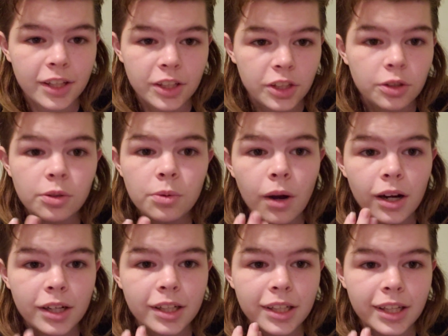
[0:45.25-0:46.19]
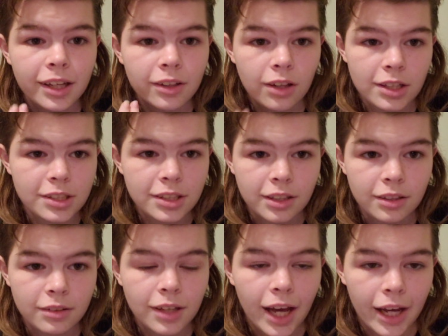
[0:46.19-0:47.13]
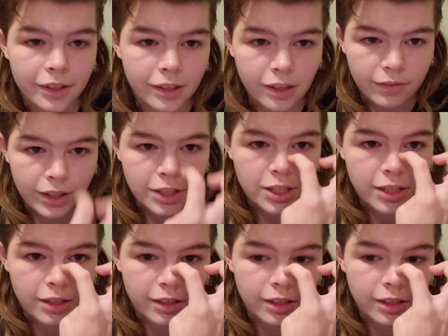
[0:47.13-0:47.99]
You are going to get glossy at the convention.